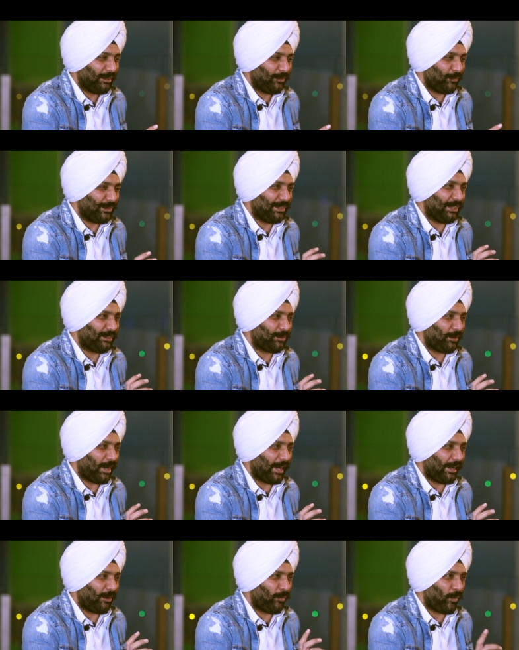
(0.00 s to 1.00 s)
we need to
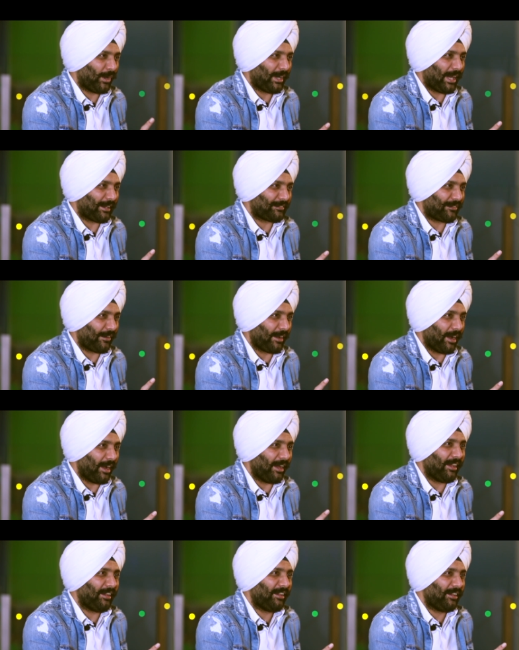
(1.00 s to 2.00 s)
hire one extra
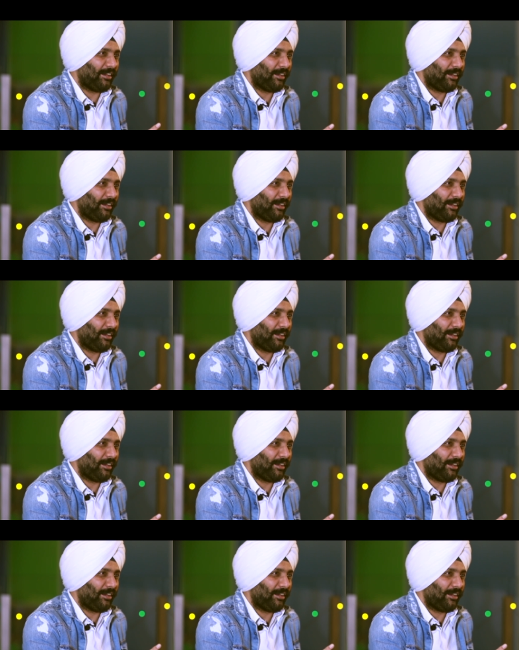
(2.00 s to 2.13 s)
guy